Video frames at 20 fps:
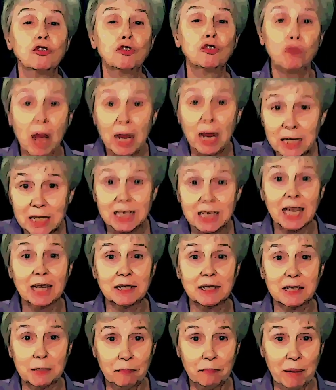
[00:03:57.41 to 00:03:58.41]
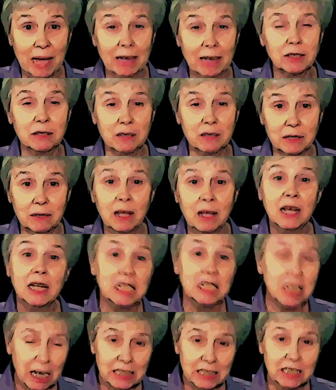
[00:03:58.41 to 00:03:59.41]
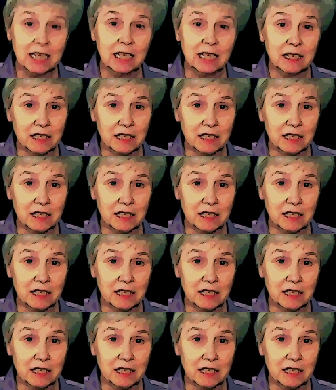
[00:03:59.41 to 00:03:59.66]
trying to get back to the 19th